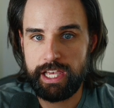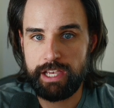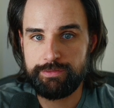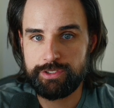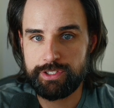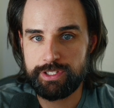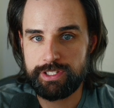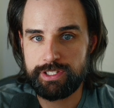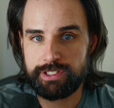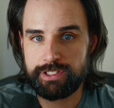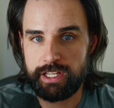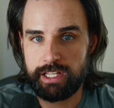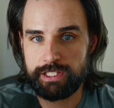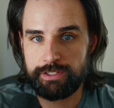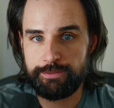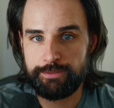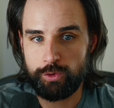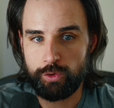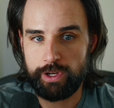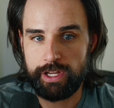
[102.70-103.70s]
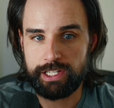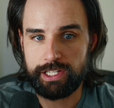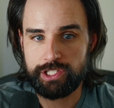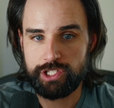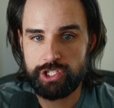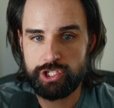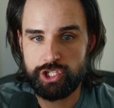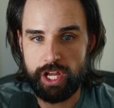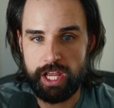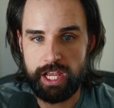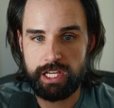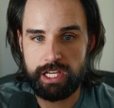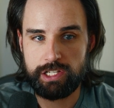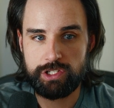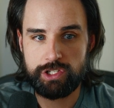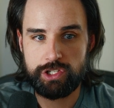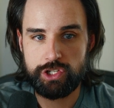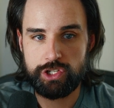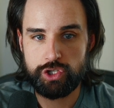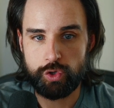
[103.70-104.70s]
just stands for
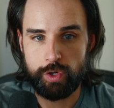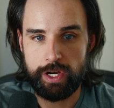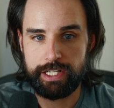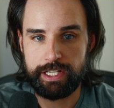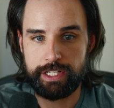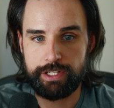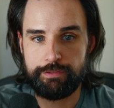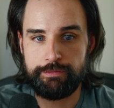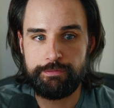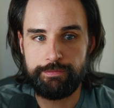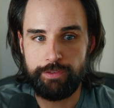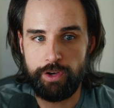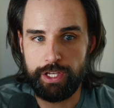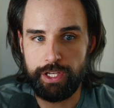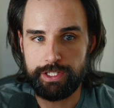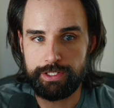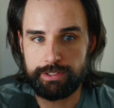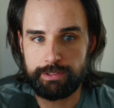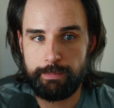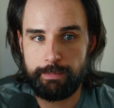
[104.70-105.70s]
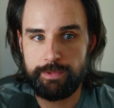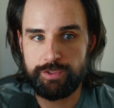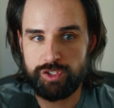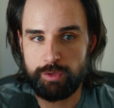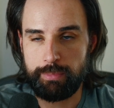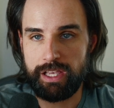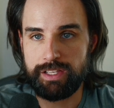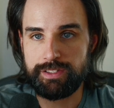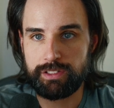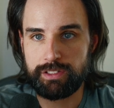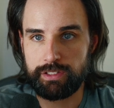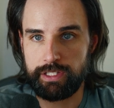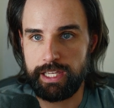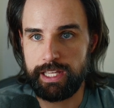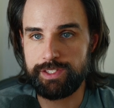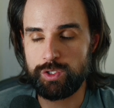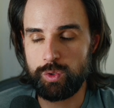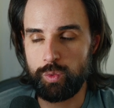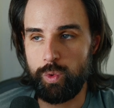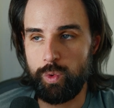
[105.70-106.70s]
Exchange Traded Fund. So basically,
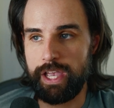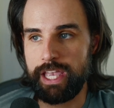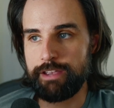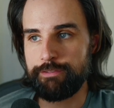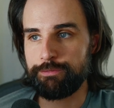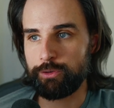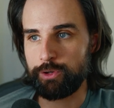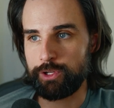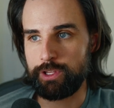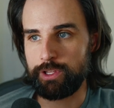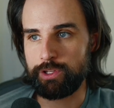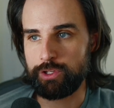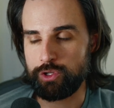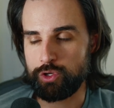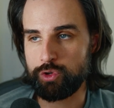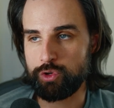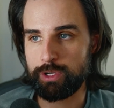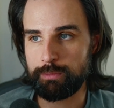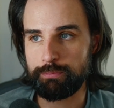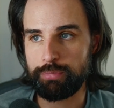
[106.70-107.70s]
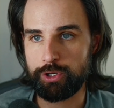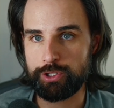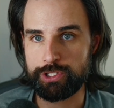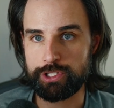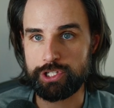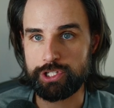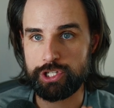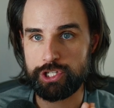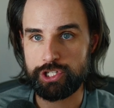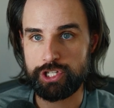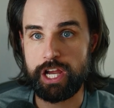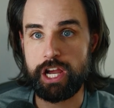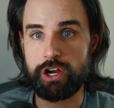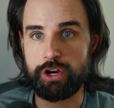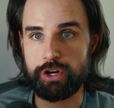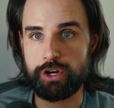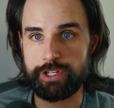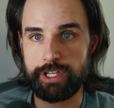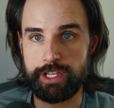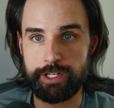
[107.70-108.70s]
it's a way for you that you can purchase
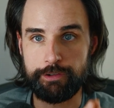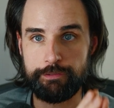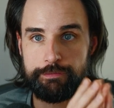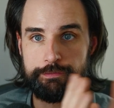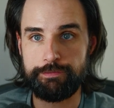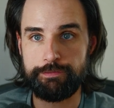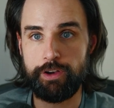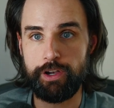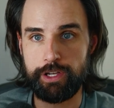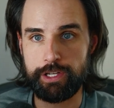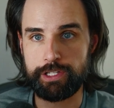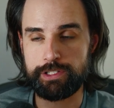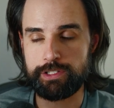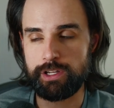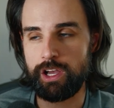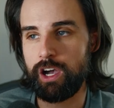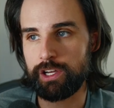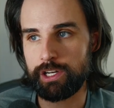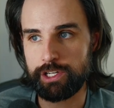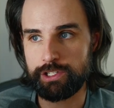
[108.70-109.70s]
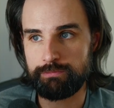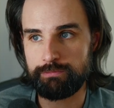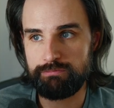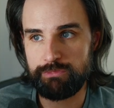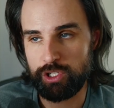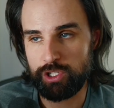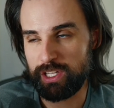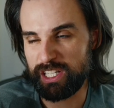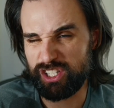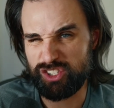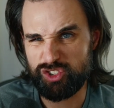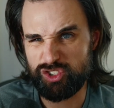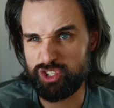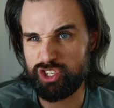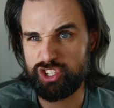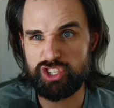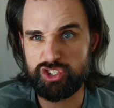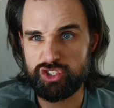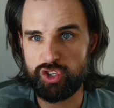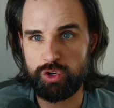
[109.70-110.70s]
shares in a fund on a, you know, like a
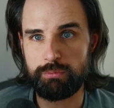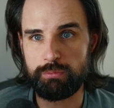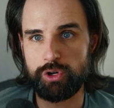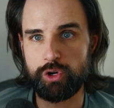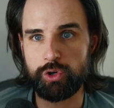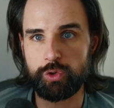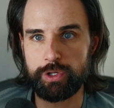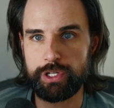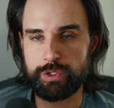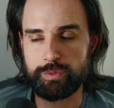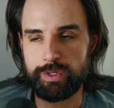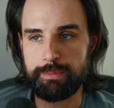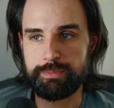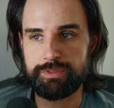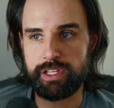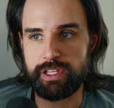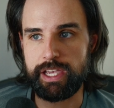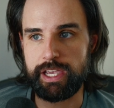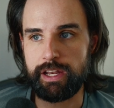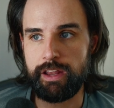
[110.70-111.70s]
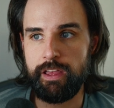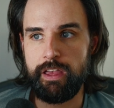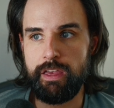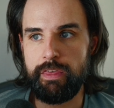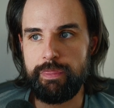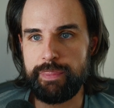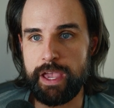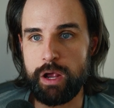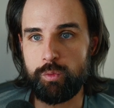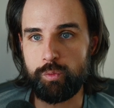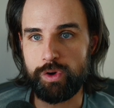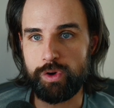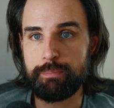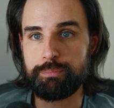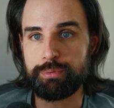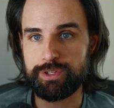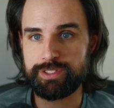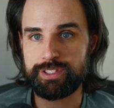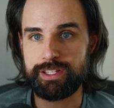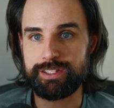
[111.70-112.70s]
traditional brokerage website that
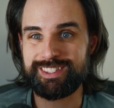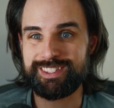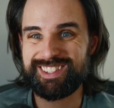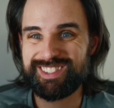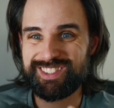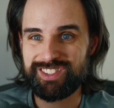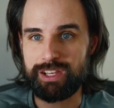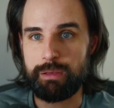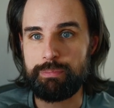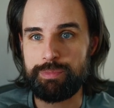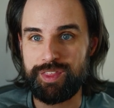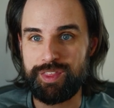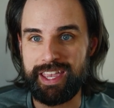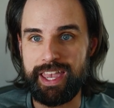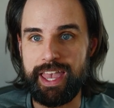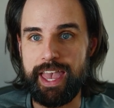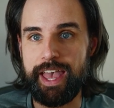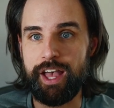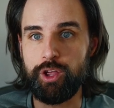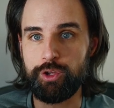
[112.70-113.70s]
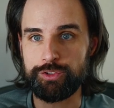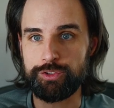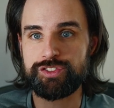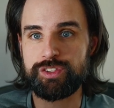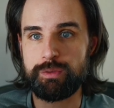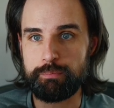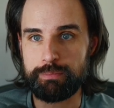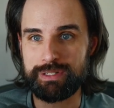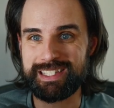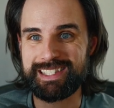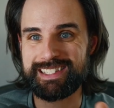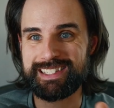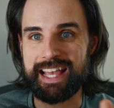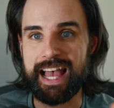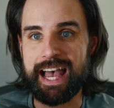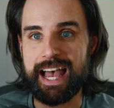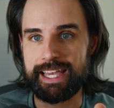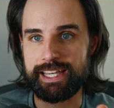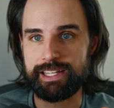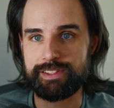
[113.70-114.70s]
represents something else
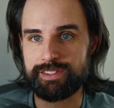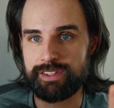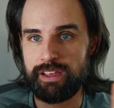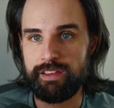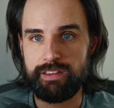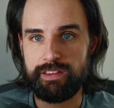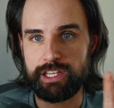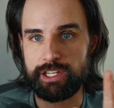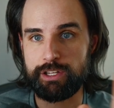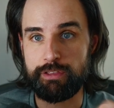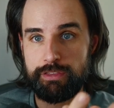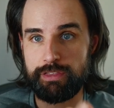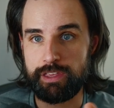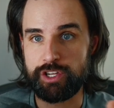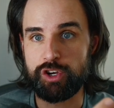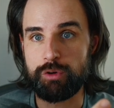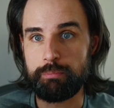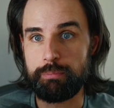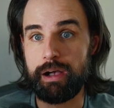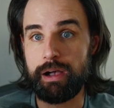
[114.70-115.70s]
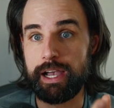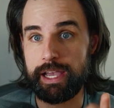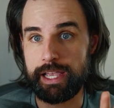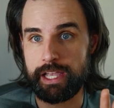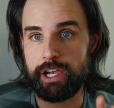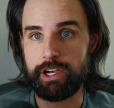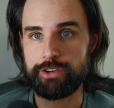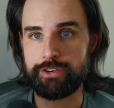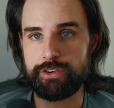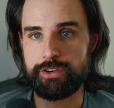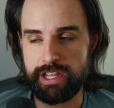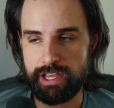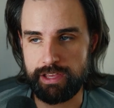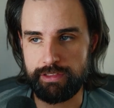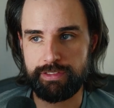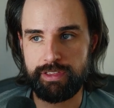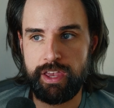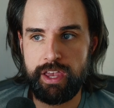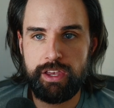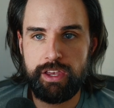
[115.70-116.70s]
besides, you know, the thing you're buying
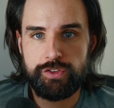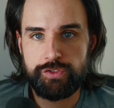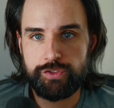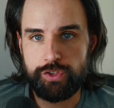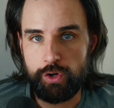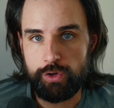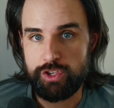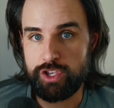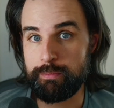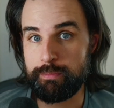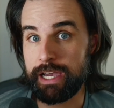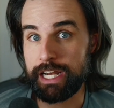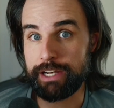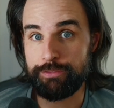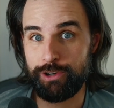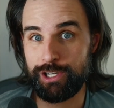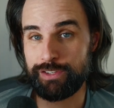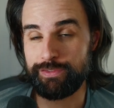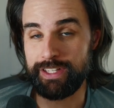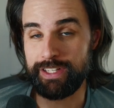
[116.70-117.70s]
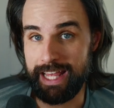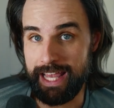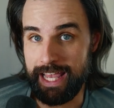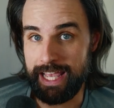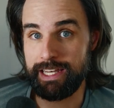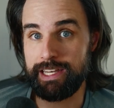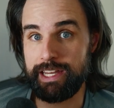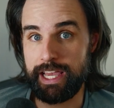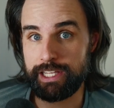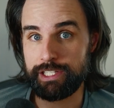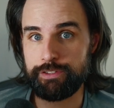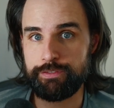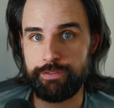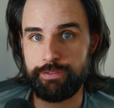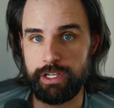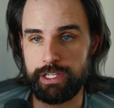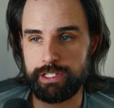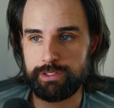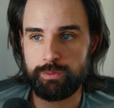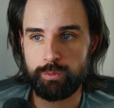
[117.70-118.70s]
underneath. So you might have heard of an index
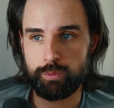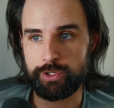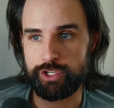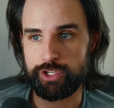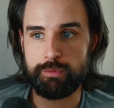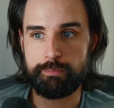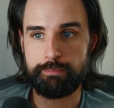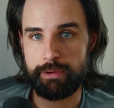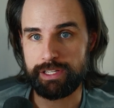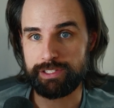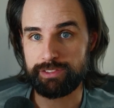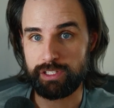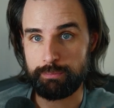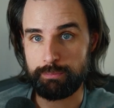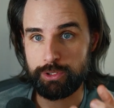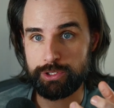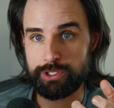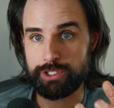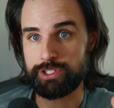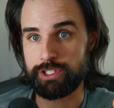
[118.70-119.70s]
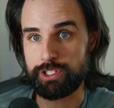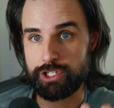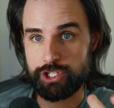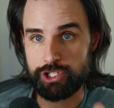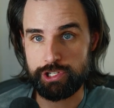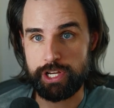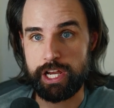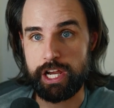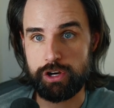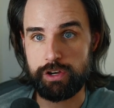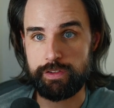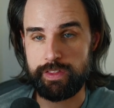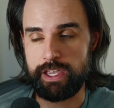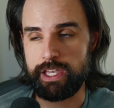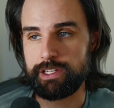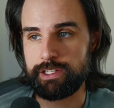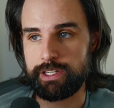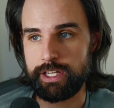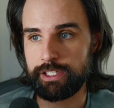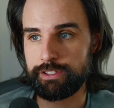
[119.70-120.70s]
fund where you basically purchase a share in the
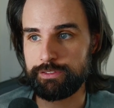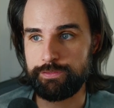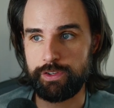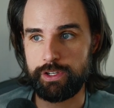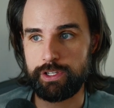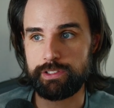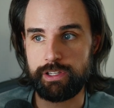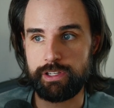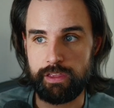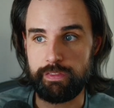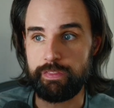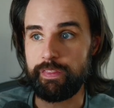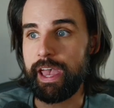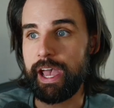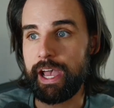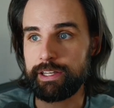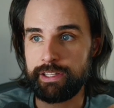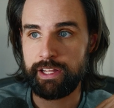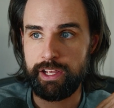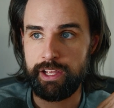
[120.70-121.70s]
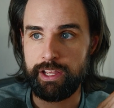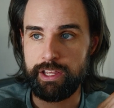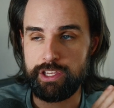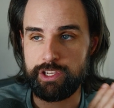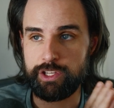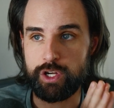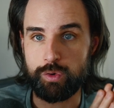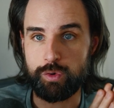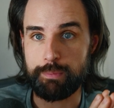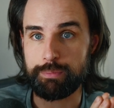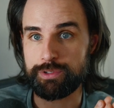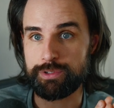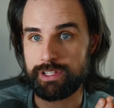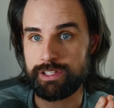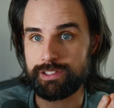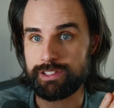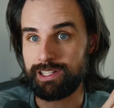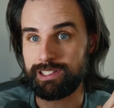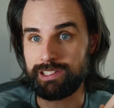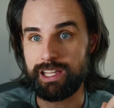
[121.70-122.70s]
index fund and that, you know,
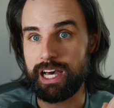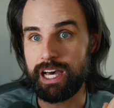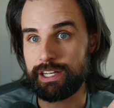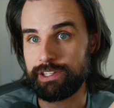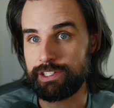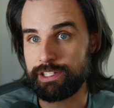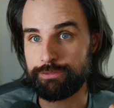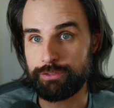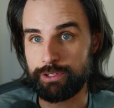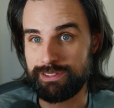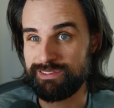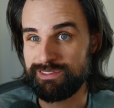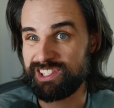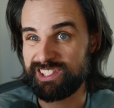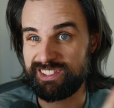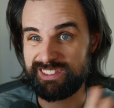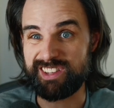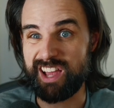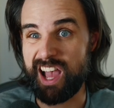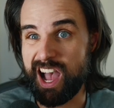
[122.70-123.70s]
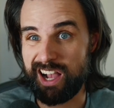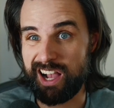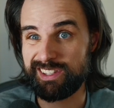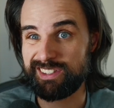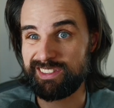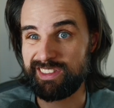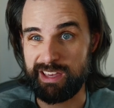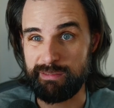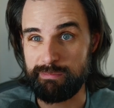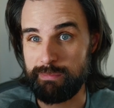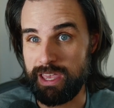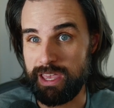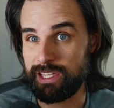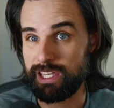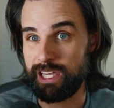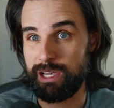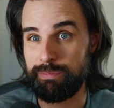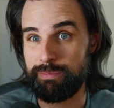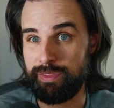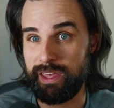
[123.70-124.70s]
represents a lot of different stocks that make
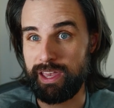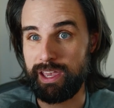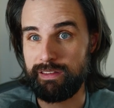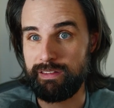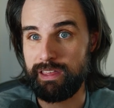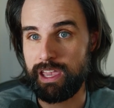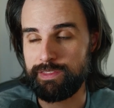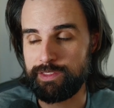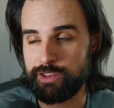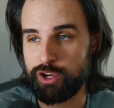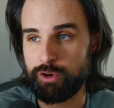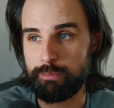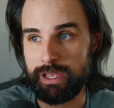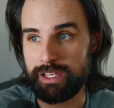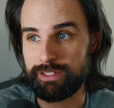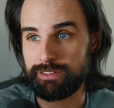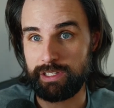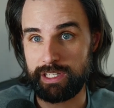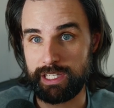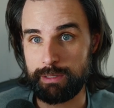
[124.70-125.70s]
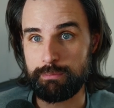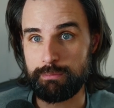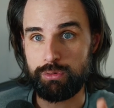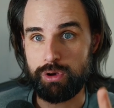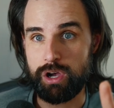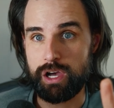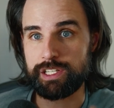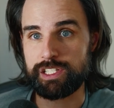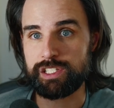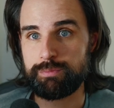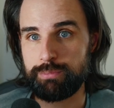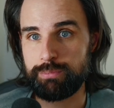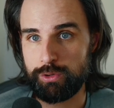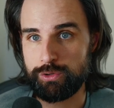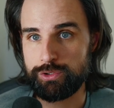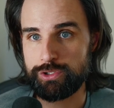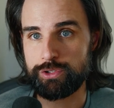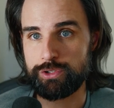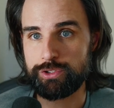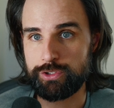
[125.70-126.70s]
up that and you're basically getting broad
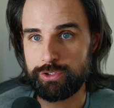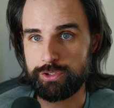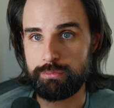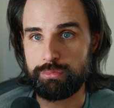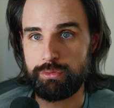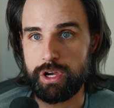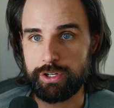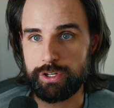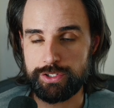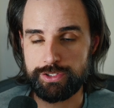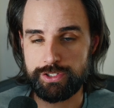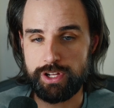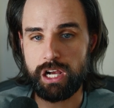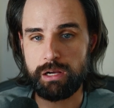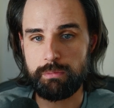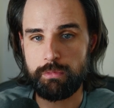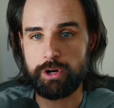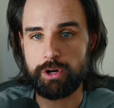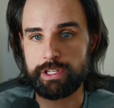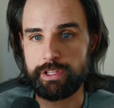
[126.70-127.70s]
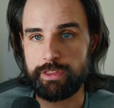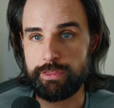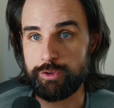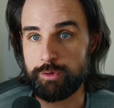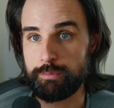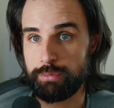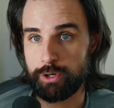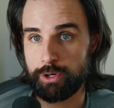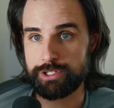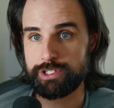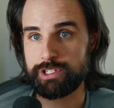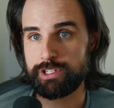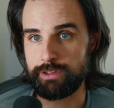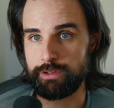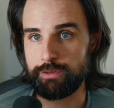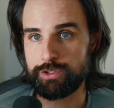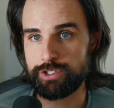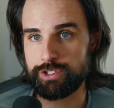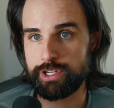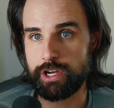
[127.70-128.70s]
exposure to the broader stock market through purchasing
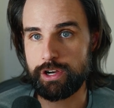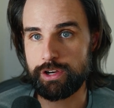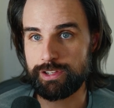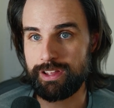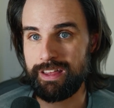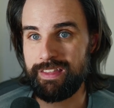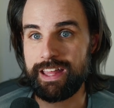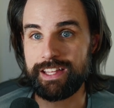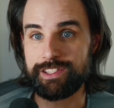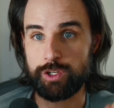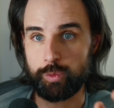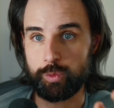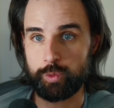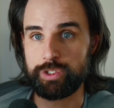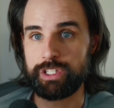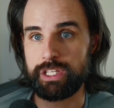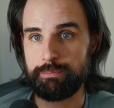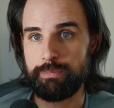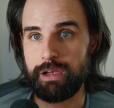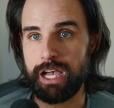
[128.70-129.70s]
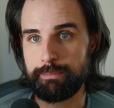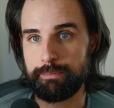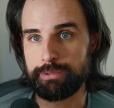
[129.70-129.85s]
those shares. That's a really popular